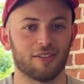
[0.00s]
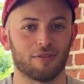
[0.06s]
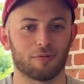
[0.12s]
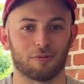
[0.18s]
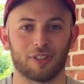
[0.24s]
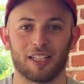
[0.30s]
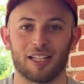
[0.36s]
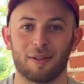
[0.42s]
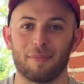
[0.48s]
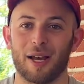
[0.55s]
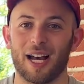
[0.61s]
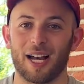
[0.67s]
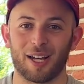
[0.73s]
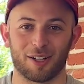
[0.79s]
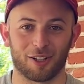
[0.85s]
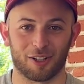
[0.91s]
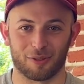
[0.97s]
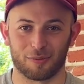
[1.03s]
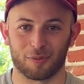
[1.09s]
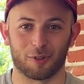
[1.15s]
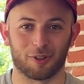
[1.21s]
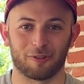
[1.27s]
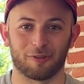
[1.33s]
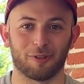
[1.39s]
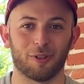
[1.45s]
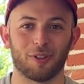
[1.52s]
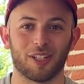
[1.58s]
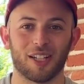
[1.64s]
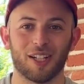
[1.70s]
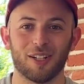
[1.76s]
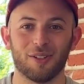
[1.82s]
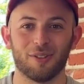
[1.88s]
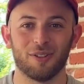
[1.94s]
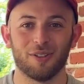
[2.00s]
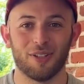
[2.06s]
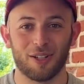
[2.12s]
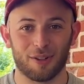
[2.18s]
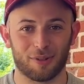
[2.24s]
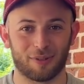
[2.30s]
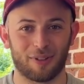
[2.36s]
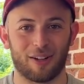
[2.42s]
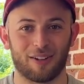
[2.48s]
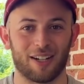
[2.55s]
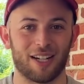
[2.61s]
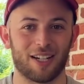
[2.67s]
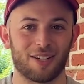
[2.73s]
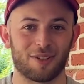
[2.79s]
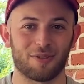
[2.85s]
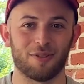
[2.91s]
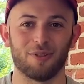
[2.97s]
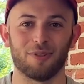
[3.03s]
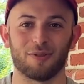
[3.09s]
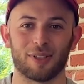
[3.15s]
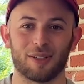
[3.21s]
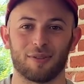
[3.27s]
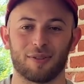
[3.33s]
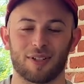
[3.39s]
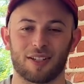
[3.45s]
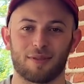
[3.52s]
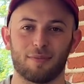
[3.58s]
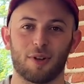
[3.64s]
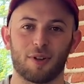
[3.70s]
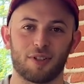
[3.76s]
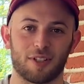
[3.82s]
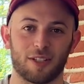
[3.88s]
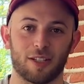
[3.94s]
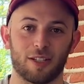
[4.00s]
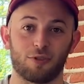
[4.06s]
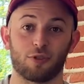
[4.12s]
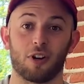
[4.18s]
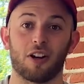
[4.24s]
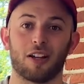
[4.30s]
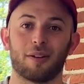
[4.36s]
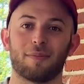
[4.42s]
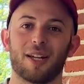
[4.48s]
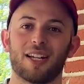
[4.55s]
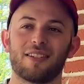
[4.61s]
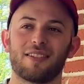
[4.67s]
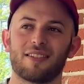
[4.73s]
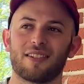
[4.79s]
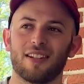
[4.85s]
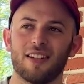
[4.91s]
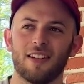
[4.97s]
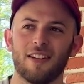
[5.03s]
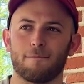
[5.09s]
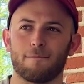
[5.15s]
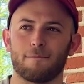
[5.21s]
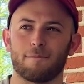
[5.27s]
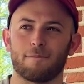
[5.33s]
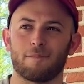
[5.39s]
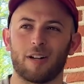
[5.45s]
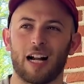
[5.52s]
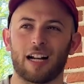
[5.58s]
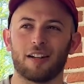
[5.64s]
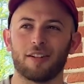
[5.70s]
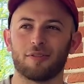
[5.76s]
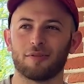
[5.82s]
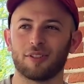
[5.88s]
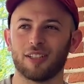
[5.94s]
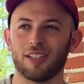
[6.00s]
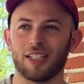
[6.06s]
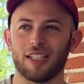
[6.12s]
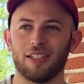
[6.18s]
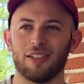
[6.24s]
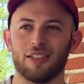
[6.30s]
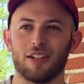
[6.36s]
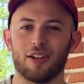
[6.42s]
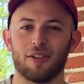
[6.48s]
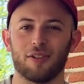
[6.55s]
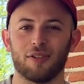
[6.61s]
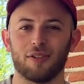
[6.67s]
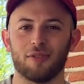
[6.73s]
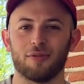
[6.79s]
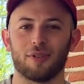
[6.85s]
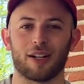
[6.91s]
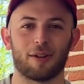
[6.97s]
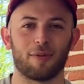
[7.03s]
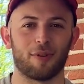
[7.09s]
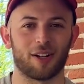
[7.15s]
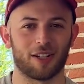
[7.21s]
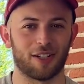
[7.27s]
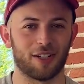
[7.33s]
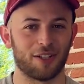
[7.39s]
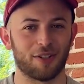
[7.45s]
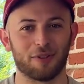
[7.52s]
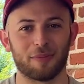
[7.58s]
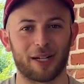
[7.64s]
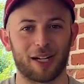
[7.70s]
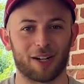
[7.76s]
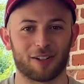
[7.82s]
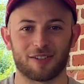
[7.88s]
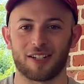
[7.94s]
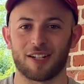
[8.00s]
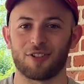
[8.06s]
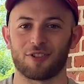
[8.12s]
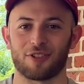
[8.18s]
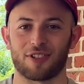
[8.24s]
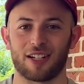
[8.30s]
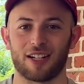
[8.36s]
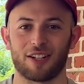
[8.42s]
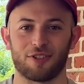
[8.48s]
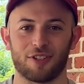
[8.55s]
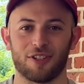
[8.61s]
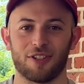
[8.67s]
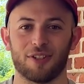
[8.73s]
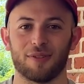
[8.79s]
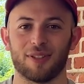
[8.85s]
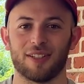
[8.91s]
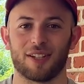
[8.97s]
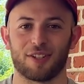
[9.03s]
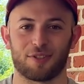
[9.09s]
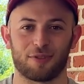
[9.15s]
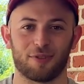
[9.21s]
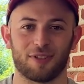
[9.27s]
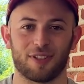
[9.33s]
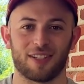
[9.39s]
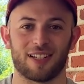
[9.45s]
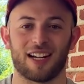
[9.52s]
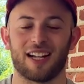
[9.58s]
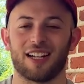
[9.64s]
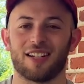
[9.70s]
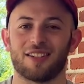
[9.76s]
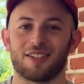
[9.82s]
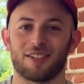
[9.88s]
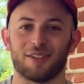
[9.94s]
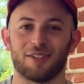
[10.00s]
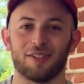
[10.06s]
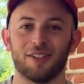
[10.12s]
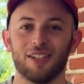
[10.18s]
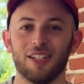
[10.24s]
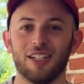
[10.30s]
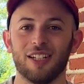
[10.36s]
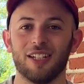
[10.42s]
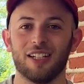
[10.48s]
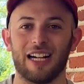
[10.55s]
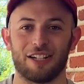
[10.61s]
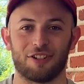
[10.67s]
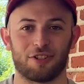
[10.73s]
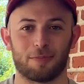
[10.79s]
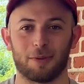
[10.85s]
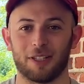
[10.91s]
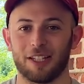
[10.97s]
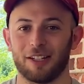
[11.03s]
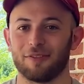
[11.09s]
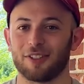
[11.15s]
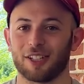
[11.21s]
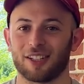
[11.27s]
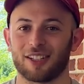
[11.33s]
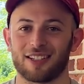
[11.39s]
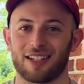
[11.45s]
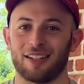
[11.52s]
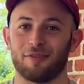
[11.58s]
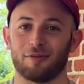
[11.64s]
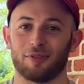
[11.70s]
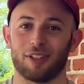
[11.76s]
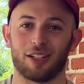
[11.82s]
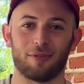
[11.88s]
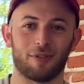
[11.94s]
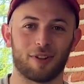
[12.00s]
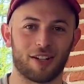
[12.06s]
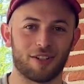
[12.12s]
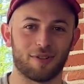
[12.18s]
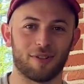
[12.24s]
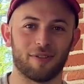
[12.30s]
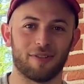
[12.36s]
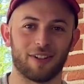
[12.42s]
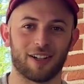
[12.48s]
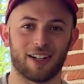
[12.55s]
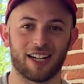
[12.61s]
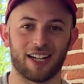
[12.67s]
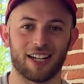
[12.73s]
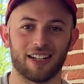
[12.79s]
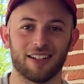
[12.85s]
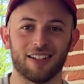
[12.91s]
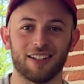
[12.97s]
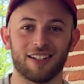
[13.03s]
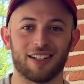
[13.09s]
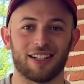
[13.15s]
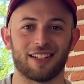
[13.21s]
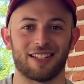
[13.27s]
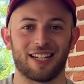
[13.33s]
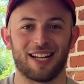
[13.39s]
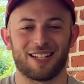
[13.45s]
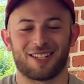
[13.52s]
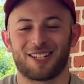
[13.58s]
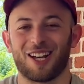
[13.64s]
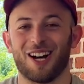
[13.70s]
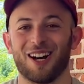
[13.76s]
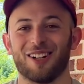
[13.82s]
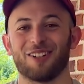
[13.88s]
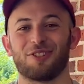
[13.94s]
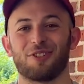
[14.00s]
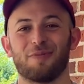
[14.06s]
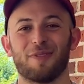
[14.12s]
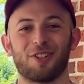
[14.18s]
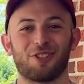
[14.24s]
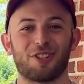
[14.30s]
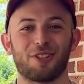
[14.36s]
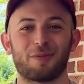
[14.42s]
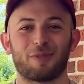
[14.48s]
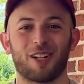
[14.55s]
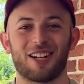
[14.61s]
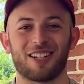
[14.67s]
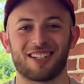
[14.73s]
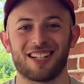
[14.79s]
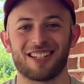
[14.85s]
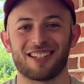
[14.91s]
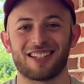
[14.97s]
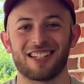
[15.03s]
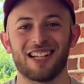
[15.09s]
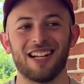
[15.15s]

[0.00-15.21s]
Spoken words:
really bad art portfolio throughout high school, where it was mostly drawing based. I didn't really know what I wanted to do, and my art teacher said I should do industrial design, so I just believed her because I didn't really want to do a very intense college admissions process.